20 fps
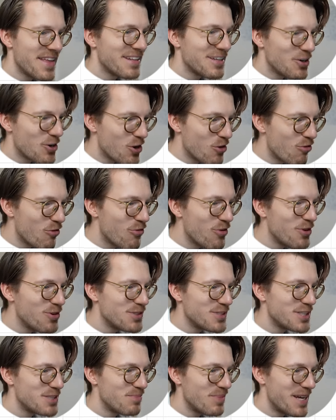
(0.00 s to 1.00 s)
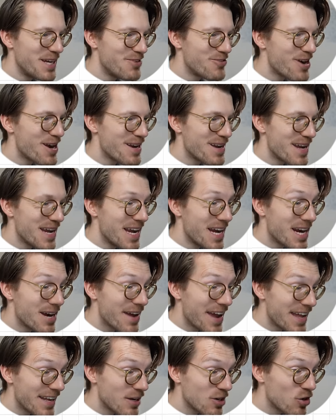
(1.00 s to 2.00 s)
That overview is displayed right
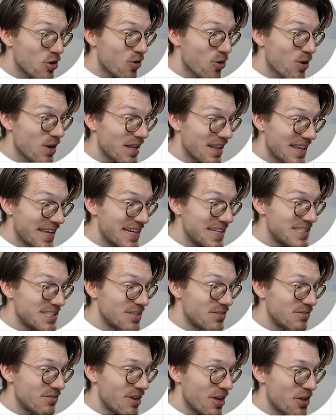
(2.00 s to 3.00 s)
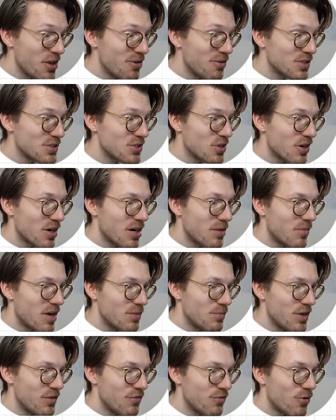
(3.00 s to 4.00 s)
here, and the correlation value I was talking
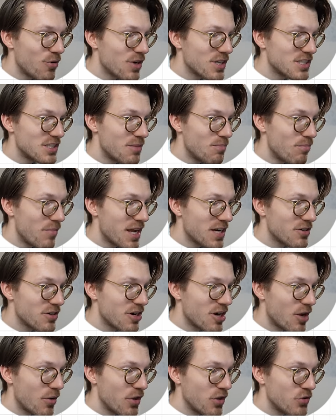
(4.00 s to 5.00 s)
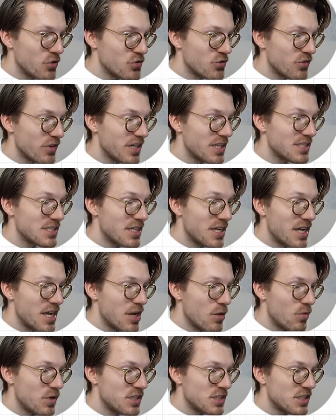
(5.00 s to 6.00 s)
about before is the metric I'll use for this,
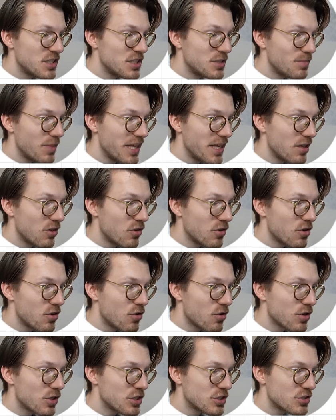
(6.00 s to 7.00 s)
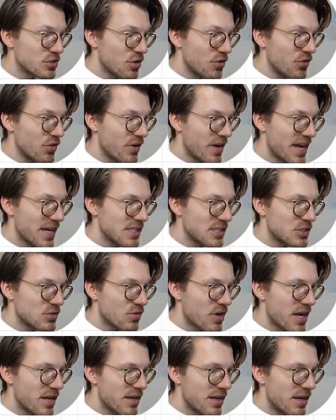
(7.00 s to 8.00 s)
which is displayed along the horizontal axis
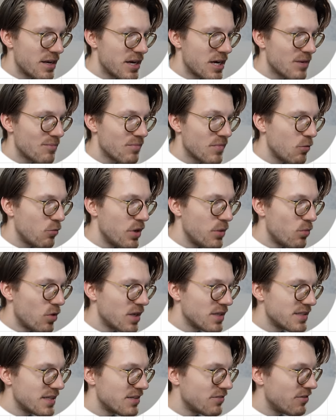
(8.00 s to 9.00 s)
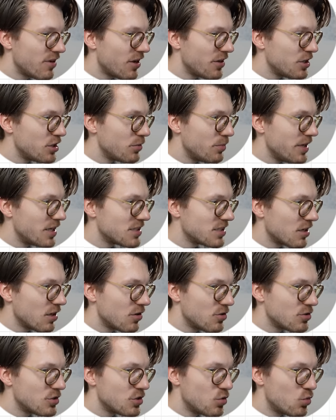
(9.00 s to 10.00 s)
right here. We want that value to be as
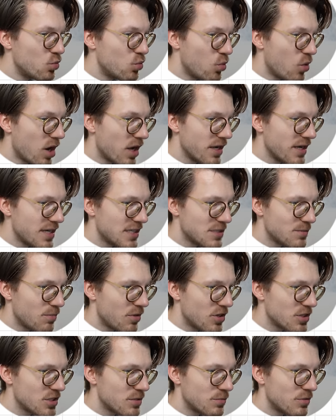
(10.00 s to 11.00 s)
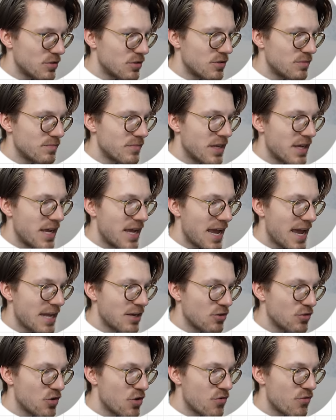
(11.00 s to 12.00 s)
close to 1 as possible.
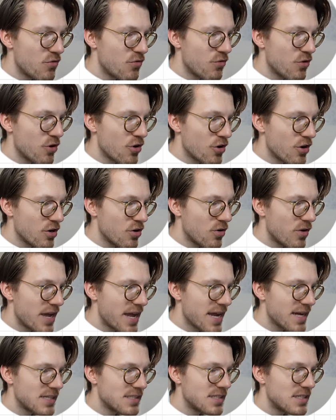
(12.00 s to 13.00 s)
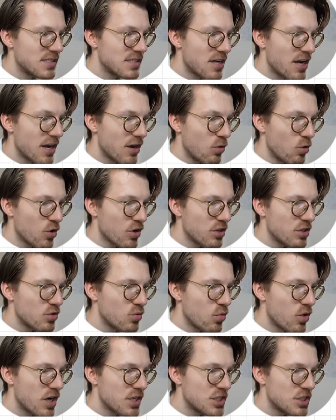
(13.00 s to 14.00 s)
And on the vertical axis, I ordered the
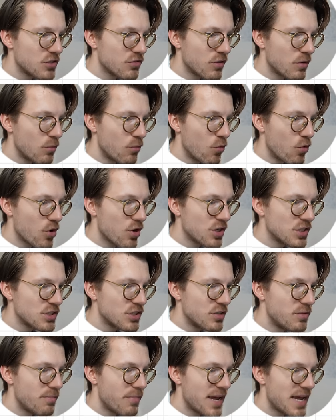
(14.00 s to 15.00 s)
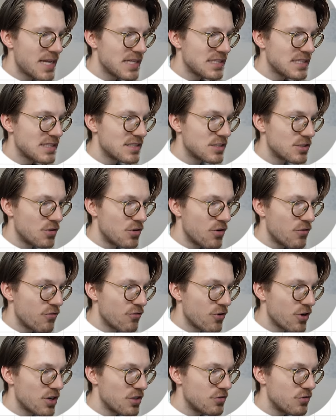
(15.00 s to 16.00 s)
watches from worst to best, so the
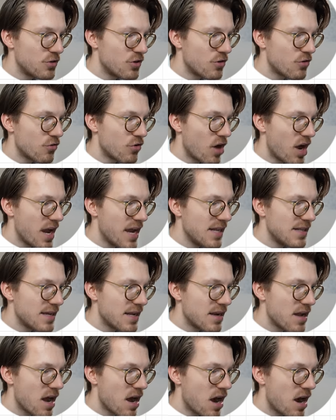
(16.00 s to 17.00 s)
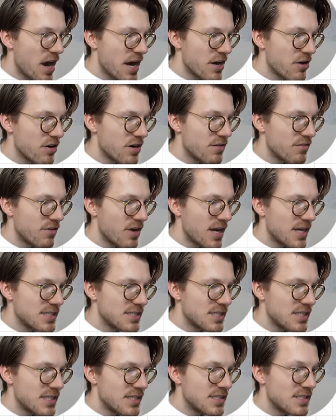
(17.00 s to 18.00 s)
further to the right and the higher a
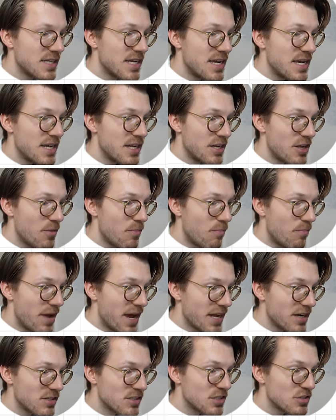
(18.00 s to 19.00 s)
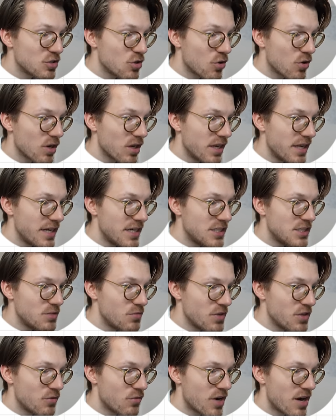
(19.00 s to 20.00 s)
device is, the better its correlation
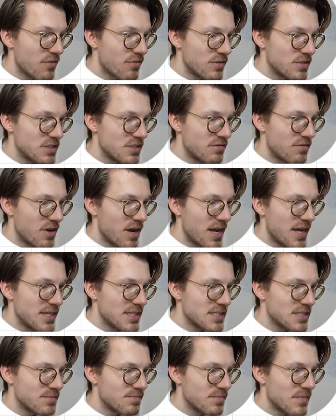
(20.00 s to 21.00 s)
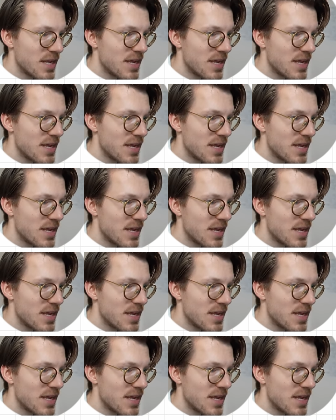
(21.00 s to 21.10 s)
with the reference device.